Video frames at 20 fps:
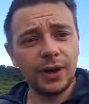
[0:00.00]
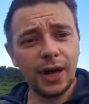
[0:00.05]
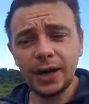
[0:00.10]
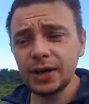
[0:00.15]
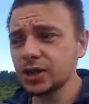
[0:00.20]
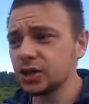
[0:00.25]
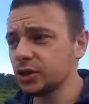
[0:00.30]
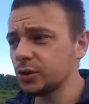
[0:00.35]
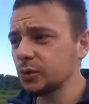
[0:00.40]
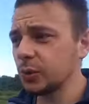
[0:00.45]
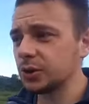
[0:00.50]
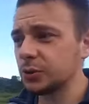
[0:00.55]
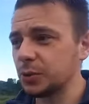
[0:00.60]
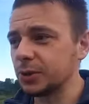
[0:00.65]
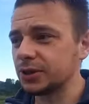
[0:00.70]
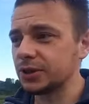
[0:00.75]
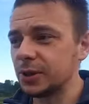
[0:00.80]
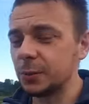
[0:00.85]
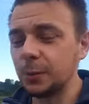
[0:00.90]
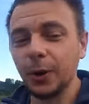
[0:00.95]
ash, which
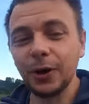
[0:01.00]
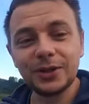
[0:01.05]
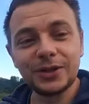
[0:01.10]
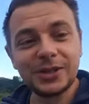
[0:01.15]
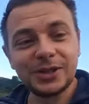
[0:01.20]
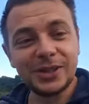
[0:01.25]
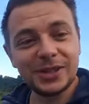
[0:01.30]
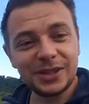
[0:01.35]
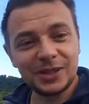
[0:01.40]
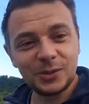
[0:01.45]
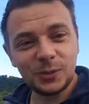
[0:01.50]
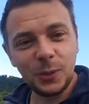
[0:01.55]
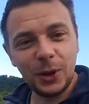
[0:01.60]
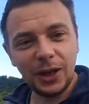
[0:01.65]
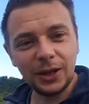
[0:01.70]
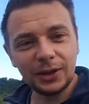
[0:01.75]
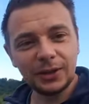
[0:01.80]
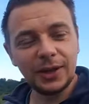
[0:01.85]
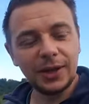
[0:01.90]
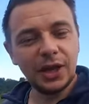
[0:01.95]
was deposited as
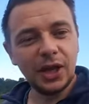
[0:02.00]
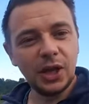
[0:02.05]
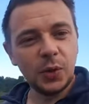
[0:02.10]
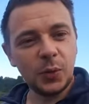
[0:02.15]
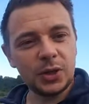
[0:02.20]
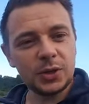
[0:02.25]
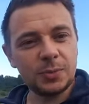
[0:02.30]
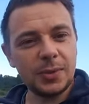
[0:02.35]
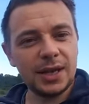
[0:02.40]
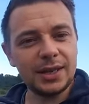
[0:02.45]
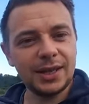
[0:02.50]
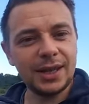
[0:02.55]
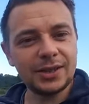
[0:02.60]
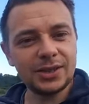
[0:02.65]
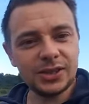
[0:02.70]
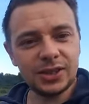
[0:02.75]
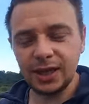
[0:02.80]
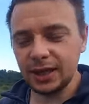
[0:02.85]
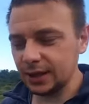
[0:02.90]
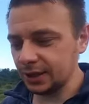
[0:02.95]
well, which made it
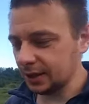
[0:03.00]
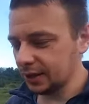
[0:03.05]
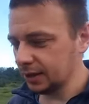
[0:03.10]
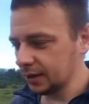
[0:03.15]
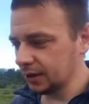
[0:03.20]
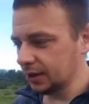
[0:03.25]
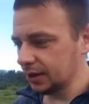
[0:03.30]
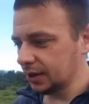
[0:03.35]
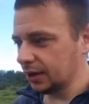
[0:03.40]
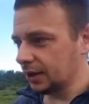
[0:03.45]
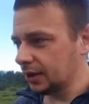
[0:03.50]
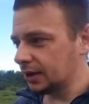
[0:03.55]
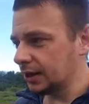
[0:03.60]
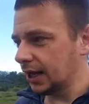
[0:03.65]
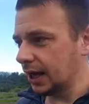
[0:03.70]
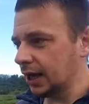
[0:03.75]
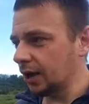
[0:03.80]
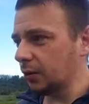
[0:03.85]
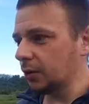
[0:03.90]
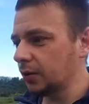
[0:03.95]
acidic.
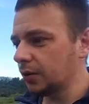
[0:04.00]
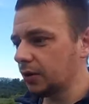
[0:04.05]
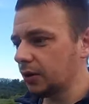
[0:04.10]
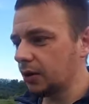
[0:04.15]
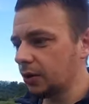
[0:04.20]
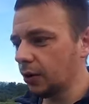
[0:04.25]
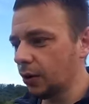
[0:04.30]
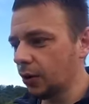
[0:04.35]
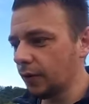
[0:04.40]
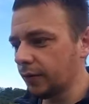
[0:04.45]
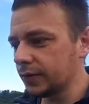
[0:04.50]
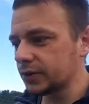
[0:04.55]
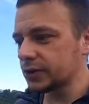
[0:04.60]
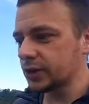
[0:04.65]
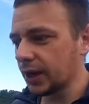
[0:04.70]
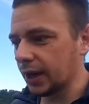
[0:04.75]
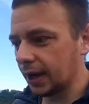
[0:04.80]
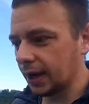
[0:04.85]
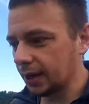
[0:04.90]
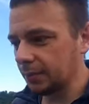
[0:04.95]
Now, over
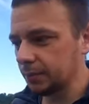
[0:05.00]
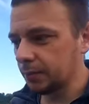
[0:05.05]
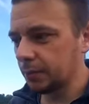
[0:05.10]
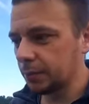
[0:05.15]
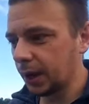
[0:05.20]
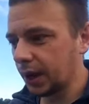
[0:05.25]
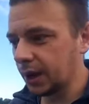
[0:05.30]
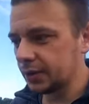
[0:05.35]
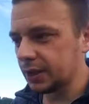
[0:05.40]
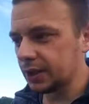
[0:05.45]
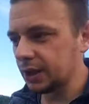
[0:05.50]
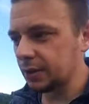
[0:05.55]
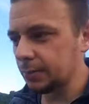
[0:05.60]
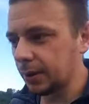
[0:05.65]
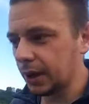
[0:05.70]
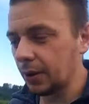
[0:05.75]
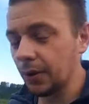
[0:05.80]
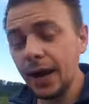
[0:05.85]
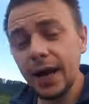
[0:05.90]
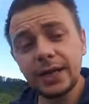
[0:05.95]
time, by the
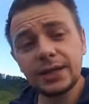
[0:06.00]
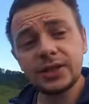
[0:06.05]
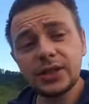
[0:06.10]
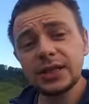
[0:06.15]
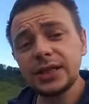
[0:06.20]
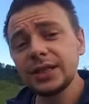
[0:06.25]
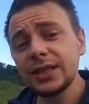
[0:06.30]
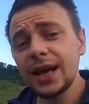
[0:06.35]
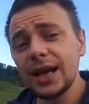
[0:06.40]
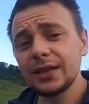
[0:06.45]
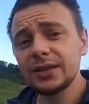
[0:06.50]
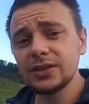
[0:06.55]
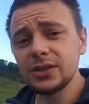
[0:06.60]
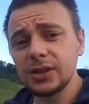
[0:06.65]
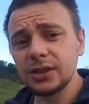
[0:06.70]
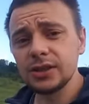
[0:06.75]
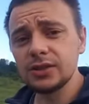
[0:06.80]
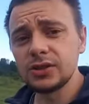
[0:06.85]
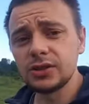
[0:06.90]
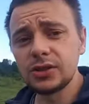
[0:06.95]
about
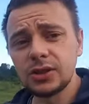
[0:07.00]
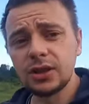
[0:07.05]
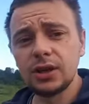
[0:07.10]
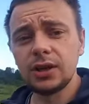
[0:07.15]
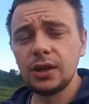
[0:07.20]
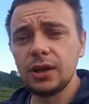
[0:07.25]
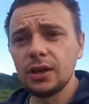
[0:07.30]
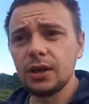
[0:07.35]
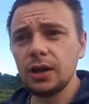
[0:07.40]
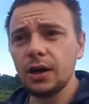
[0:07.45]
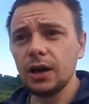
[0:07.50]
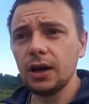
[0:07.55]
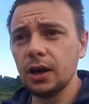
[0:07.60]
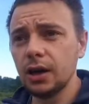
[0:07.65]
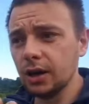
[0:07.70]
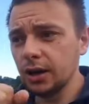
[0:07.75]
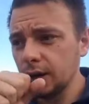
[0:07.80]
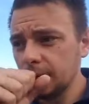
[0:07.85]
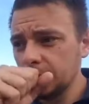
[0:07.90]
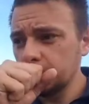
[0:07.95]
1890s,
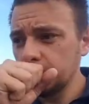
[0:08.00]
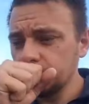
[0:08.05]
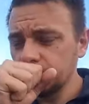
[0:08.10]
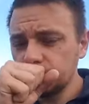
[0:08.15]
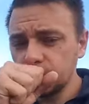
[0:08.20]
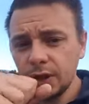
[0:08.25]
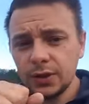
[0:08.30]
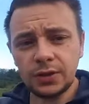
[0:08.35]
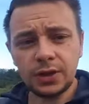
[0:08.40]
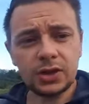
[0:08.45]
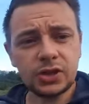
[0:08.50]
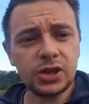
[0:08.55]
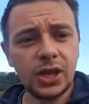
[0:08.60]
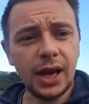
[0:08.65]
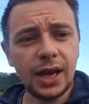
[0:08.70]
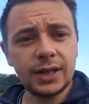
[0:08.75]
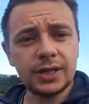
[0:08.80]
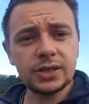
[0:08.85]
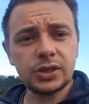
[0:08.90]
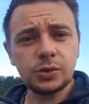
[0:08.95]
the
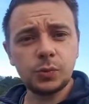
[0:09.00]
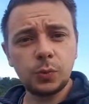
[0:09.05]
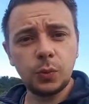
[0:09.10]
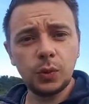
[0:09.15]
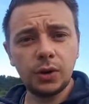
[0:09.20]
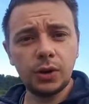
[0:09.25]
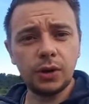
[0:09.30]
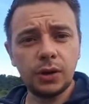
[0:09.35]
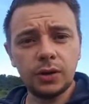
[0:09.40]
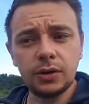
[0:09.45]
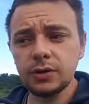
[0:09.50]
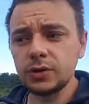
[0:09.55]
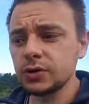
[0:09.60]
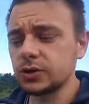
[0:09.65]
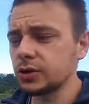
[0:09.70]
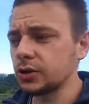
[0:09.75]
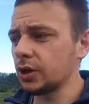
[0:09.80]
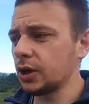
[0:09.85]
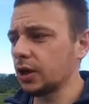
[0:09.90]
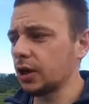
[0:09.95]
site
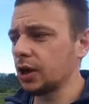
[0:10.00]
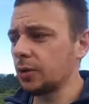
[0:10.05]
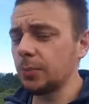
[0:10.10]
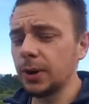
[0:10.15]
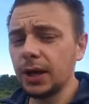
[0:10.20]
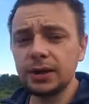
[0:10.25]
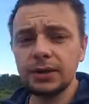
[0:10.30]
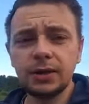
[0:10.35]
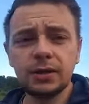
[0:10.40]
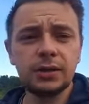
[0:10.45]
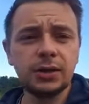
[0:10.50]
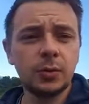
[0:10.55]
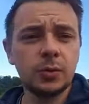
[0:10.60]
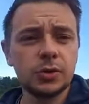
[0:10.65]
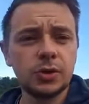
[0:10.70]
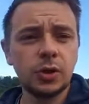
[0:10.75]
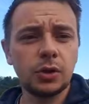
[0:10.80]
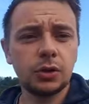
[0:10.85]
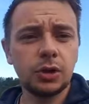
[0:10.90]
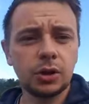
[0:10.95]
was abandoned. It
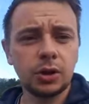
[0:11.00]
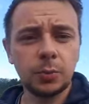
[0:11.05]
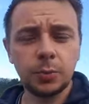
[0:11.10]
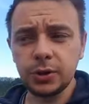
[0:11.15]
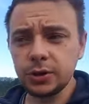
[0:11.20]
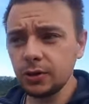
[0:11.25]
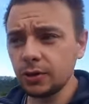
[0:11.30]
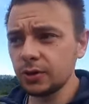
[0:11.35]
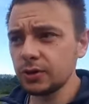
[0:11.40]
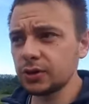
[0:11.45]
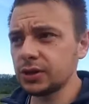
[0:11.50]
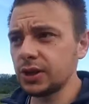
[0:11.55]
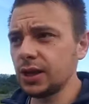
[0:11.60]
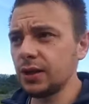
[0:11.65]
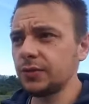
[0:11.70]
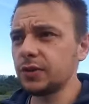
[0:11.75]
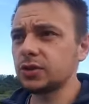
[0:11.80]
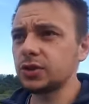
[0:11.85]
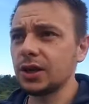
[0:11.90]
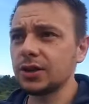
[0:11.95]
was no longer
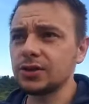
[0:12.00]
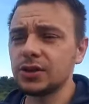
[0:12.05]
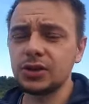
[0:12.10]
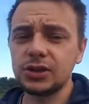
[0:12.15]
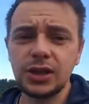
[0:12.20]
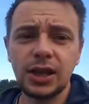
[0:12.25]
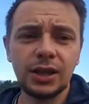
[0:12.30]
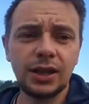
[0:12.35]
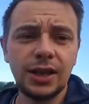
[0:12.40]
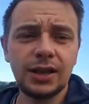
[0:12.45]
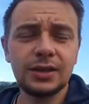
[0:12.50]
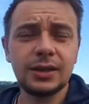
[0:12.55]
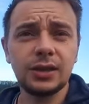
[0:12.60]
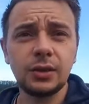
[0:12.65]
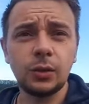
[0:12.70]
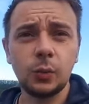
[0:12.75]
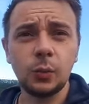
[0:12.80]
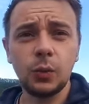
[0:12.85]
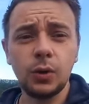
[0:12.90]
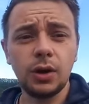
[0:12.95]
productive. They tried to sell it,
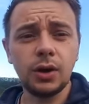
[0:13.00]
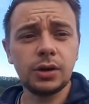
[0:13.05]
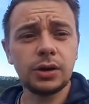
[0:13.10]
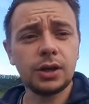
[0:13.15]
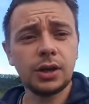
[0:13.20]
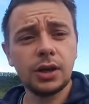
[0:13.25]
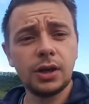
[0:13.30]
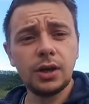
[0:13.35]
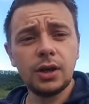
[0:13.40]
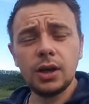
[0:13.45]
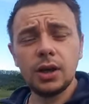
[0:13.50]
didn't work.